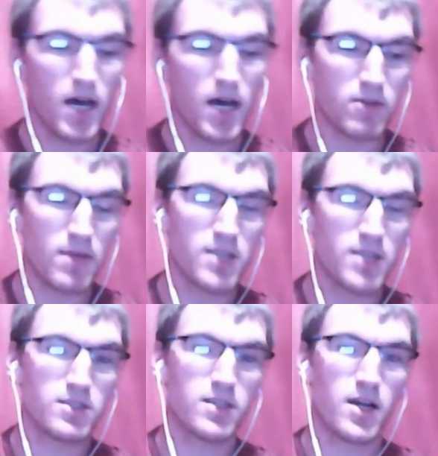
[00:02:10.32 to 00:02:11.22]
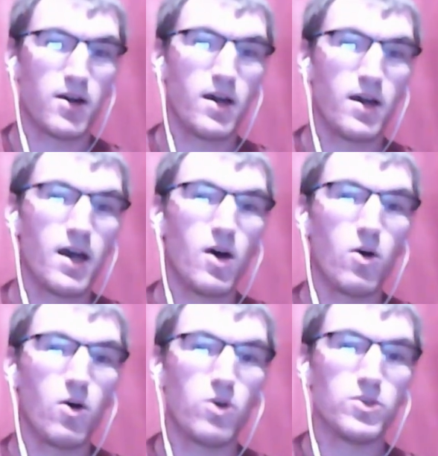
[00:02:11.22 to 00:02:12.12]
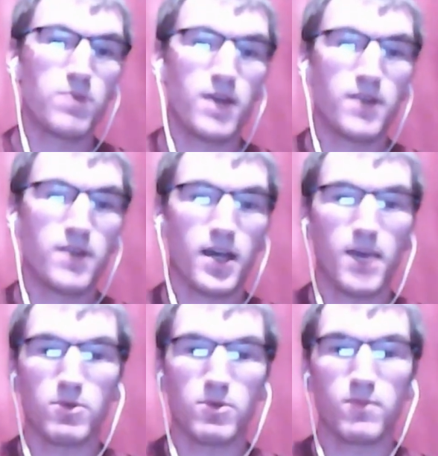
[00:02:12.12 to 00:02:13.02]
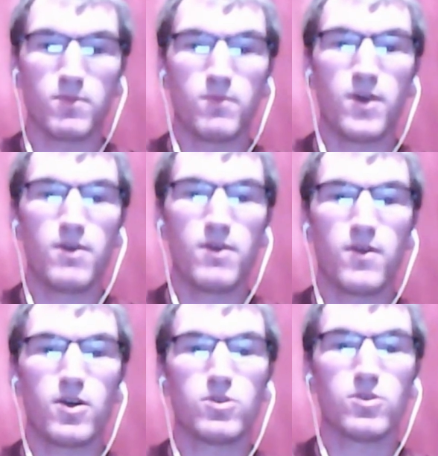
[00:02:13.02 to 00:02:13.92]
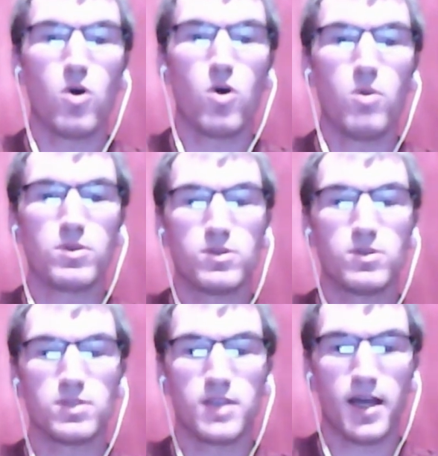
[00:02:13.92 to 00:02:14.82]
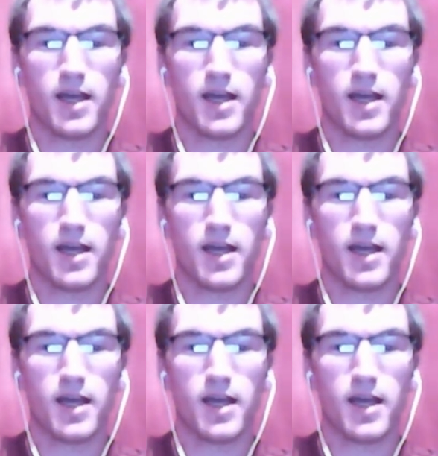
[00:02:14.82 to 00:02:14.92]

As you mentioned there, Eoin, you played in that game. There were some very, very good home results in that